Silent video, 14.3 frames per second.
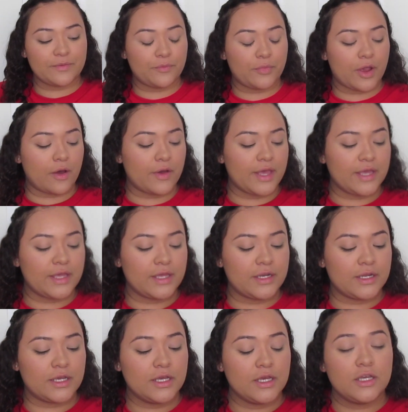Brow
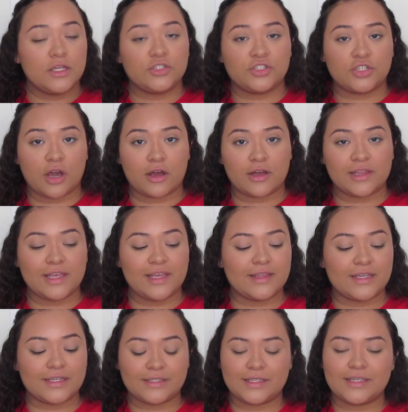in
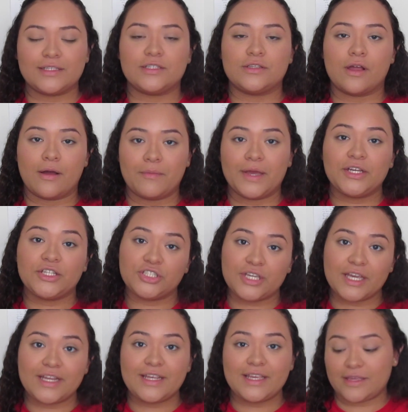Chocolate. This is not my
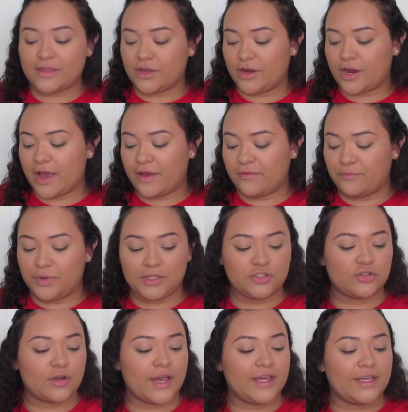shade either. I've been
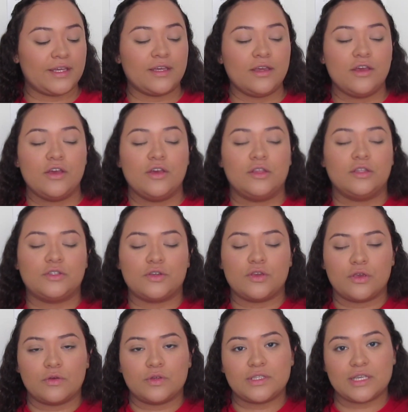trying to
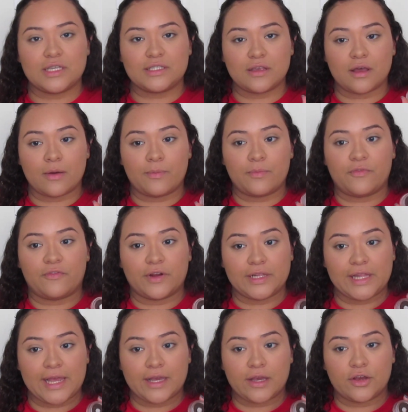use this up for
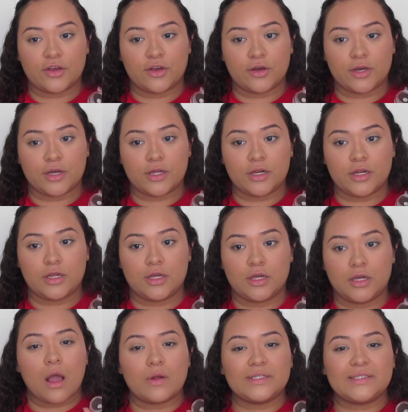like a good,
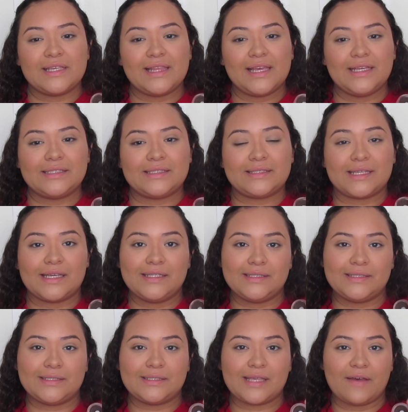honestly, like
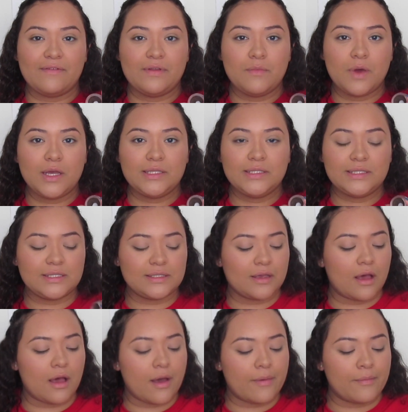6-7 months,
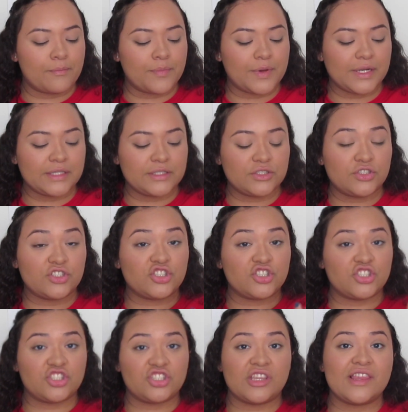but it's
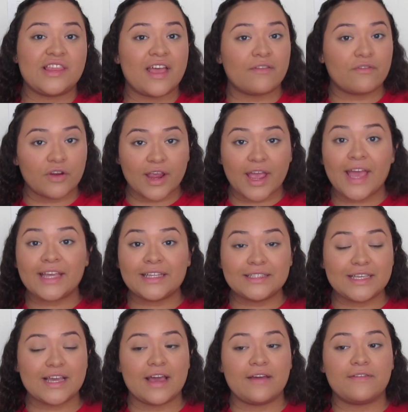just never
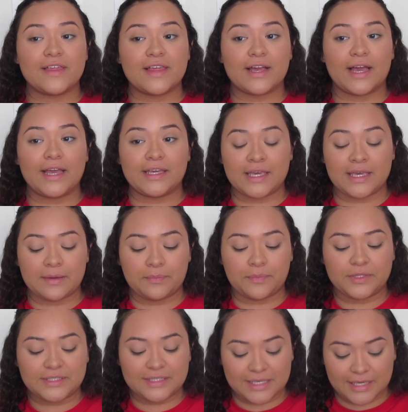ending. I feel like I keep
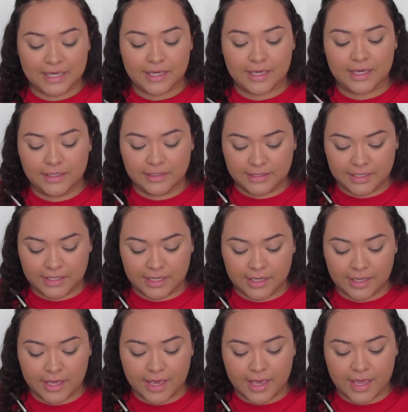digging
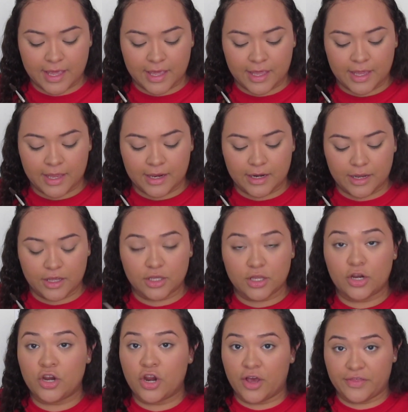and
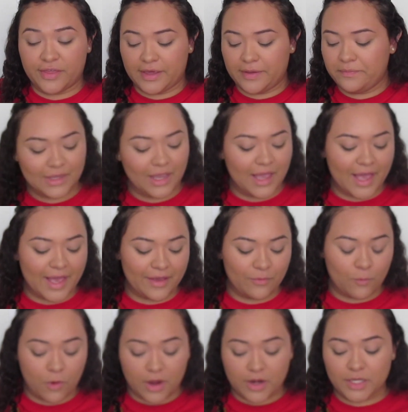nothing. I
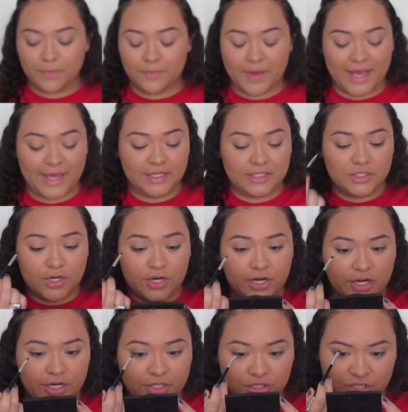want to buy a
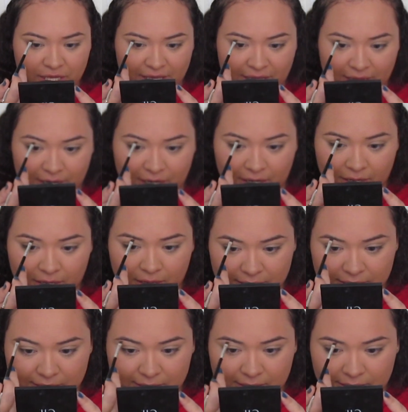darker shade
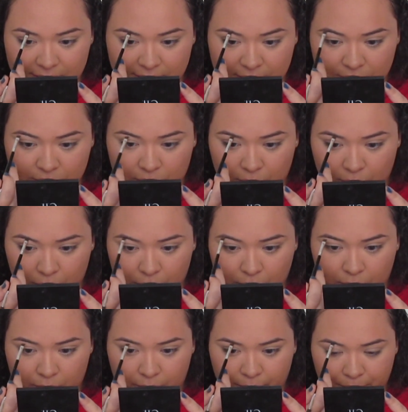because this is
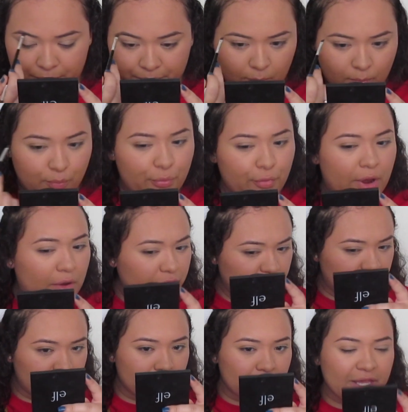too brown
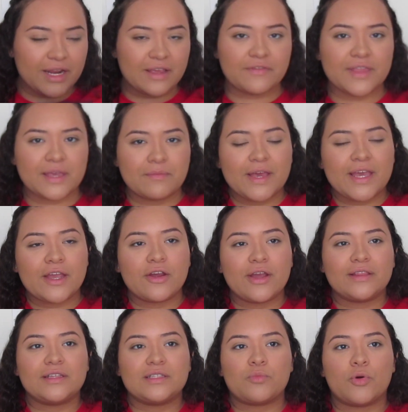for me, and I feel like my hair
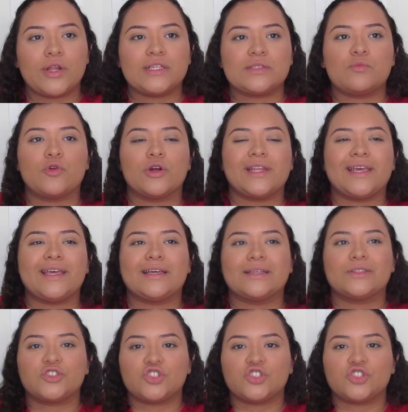at this point is more like